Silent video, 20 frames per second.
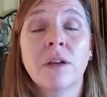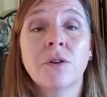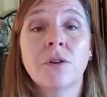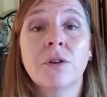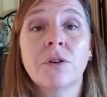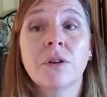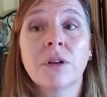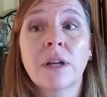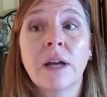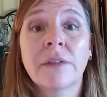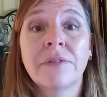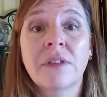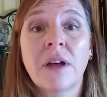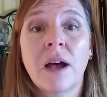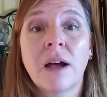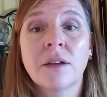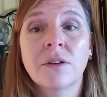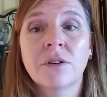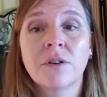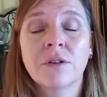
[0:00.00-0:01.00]
You're good at
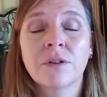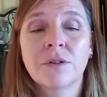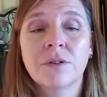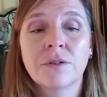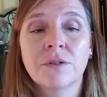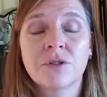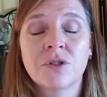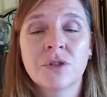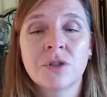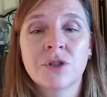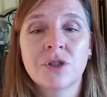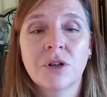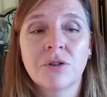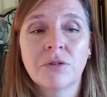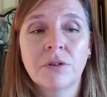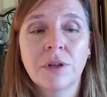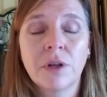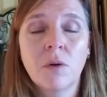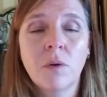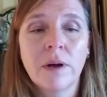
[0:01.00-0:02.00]
that. You're you're
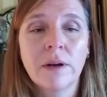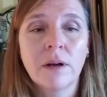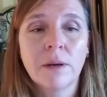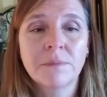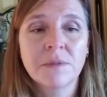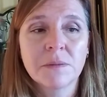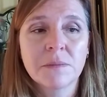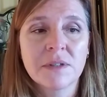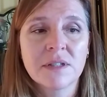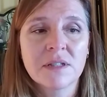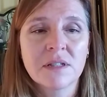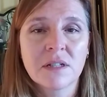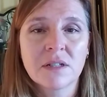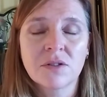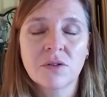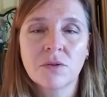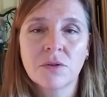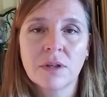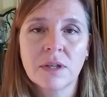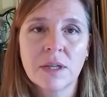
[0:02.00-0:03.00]
generally quite optimistic,
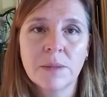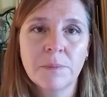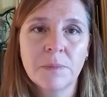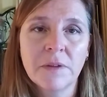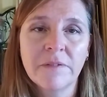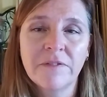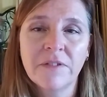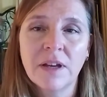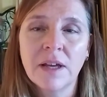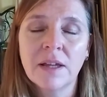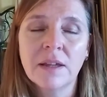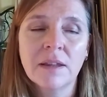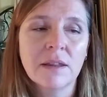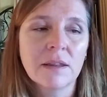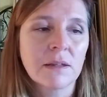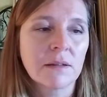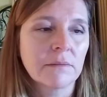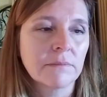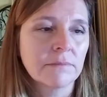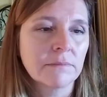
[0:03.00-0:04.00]
so keep the faith.